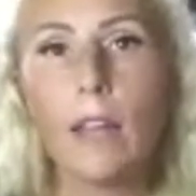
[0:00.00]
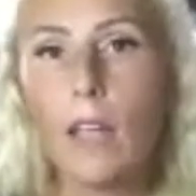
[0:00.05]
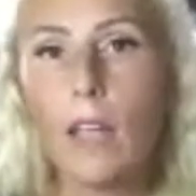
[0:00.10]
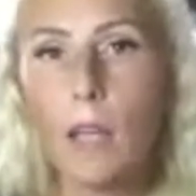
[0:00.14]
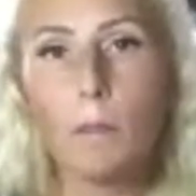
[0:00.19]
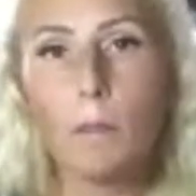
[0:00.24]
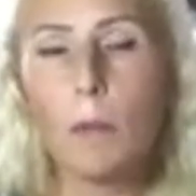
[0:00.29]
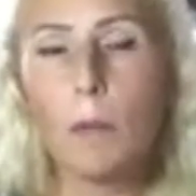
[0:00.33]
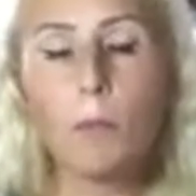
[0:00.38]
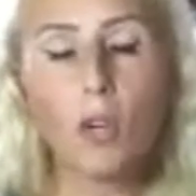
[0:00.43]

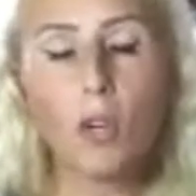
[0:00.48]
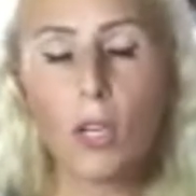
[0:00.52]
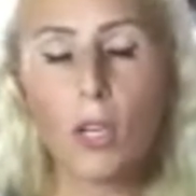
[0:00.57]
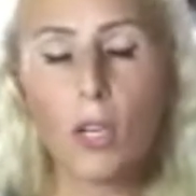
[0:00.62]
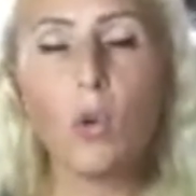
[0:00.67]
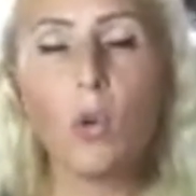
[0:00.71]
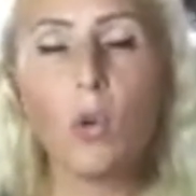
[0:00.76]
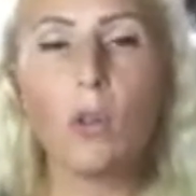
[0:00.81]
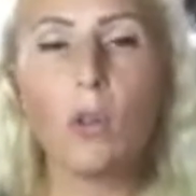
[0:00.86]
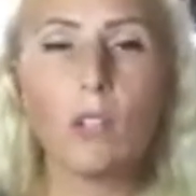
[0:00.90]
People can
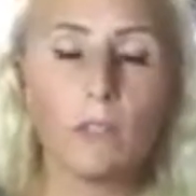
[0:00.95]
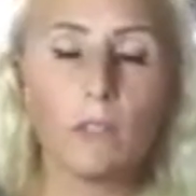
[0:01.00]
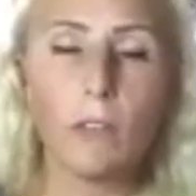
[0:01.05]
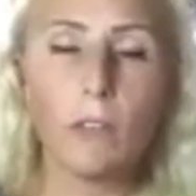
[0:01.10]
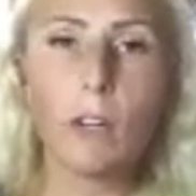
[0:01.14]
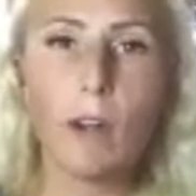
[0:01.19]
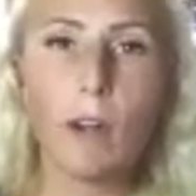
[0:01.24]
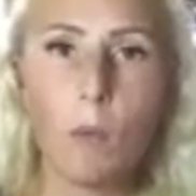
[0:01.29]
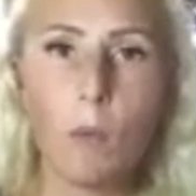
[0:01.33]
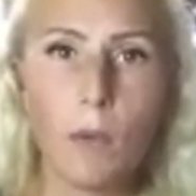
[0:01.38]
Google and
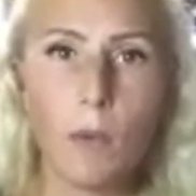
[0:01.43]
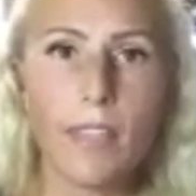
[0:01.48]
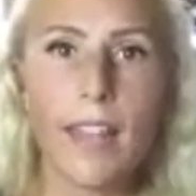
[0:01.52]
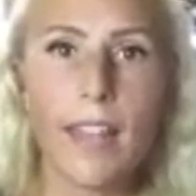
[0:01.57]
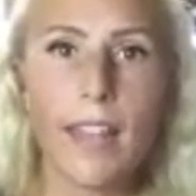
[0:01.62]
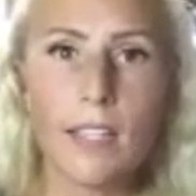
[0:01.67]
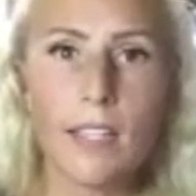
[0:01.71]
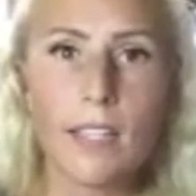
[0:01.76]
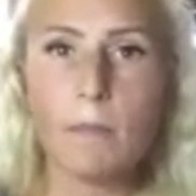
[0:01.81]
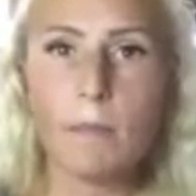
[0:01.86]
figure out what that
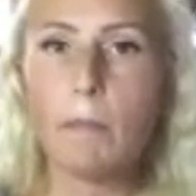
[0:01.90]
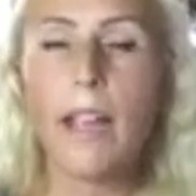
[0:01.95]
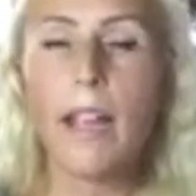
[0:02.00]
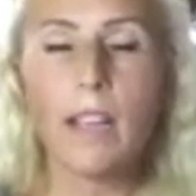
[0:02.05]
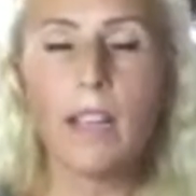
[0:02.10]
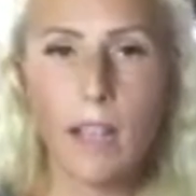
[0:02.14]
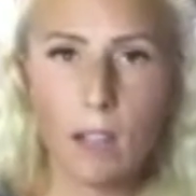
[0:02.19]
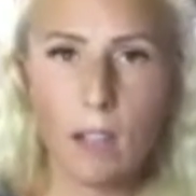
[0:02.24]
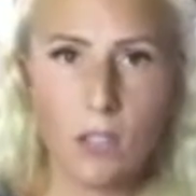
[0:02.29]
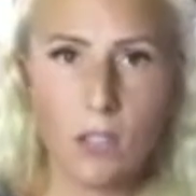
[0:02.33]
is and buy it
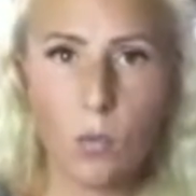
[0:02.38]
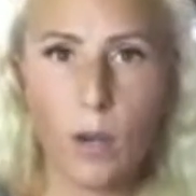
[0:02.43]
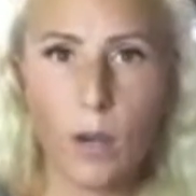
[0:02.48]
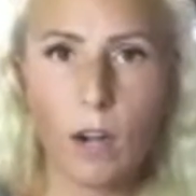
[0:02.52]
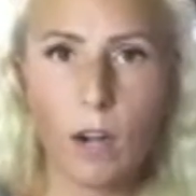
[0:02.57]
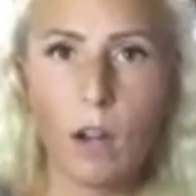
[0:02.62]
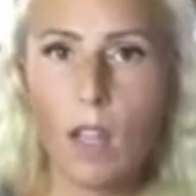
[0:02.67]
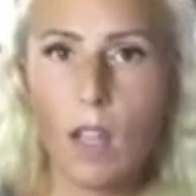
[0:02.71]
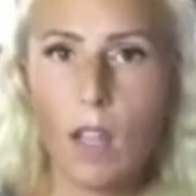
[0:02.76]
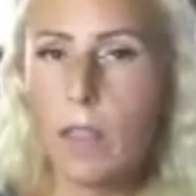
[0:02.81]
elsewhere.
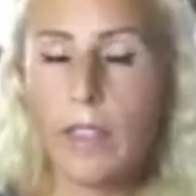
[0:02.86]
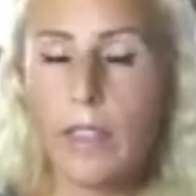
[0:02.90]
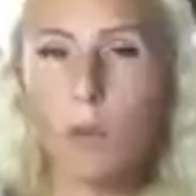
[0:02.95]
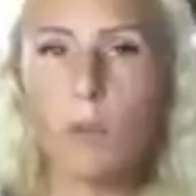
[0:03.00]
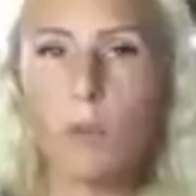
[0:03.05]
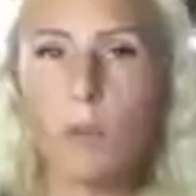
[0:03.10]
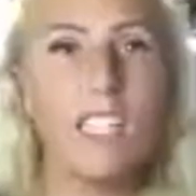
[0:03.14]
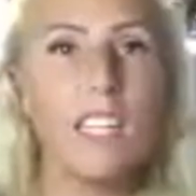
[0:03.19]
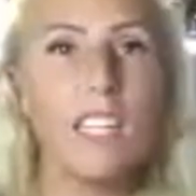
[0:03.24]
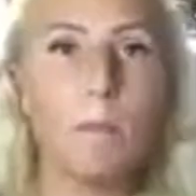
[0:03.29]
They don't
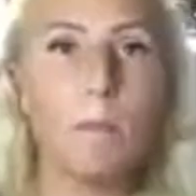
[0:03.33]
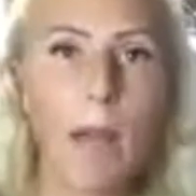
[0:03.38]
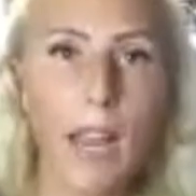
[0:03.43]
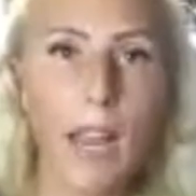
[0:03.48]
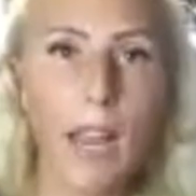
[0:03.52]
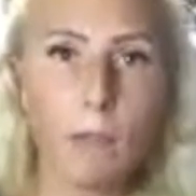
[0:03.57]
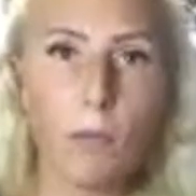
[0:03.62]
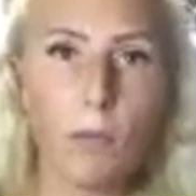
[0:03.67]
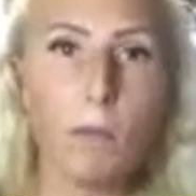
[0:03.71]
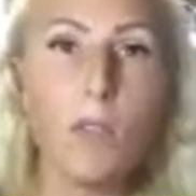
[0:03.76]
need to buy
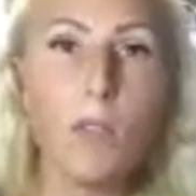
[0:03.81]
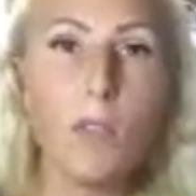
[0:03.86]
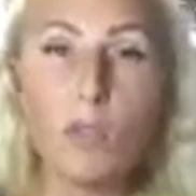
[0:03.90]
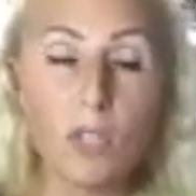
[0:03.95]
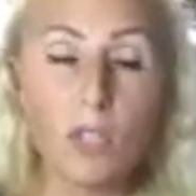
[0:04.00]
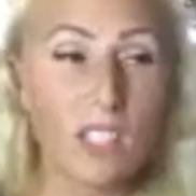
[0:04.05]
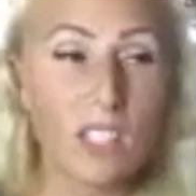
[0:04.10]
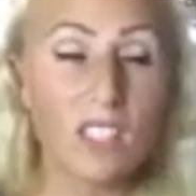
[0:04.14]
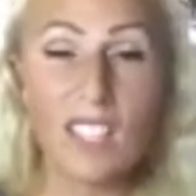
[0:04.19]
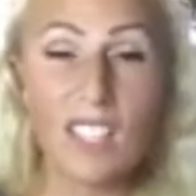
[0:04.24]
it from you
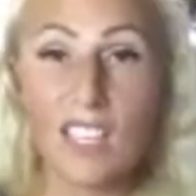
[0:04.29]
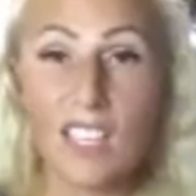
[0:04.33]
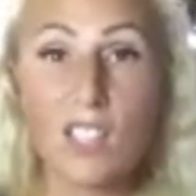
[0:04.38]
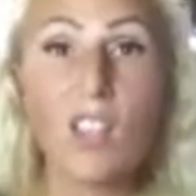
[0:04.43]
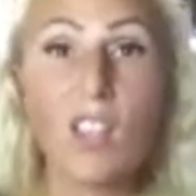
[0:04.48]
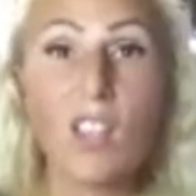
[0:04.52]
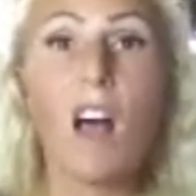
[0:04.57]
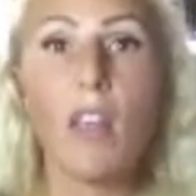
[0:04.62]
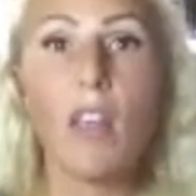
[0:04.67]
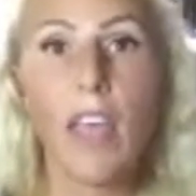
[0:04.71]
just because they
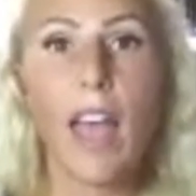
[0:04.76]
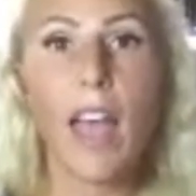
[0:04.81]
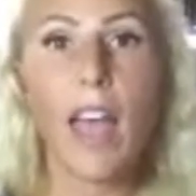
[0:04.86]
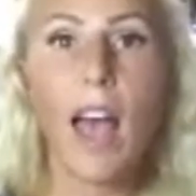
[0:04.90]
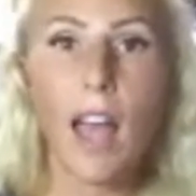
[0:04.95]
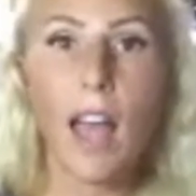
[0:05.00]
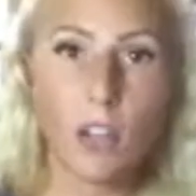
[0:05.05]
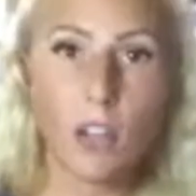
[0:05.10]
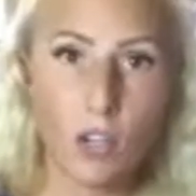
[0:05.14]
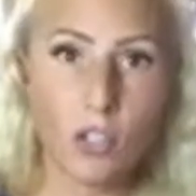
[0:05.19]
saw that
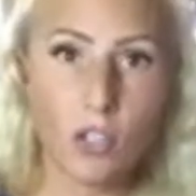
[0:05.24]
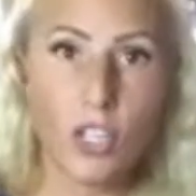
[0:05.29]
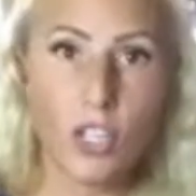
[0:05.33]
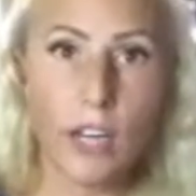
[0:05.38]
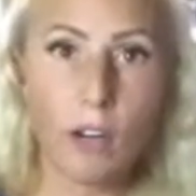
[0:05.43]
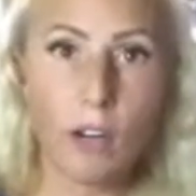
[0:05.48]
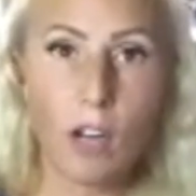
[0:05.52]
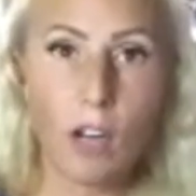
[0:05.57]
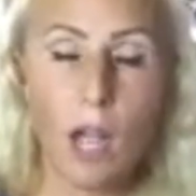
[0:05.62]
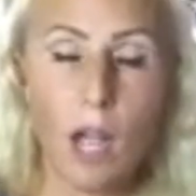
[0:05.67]
on your
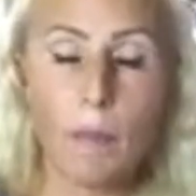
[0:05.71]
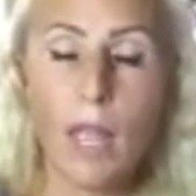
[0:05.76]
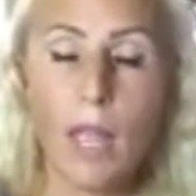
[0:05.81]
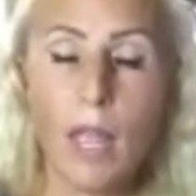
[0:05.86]
shaker cup.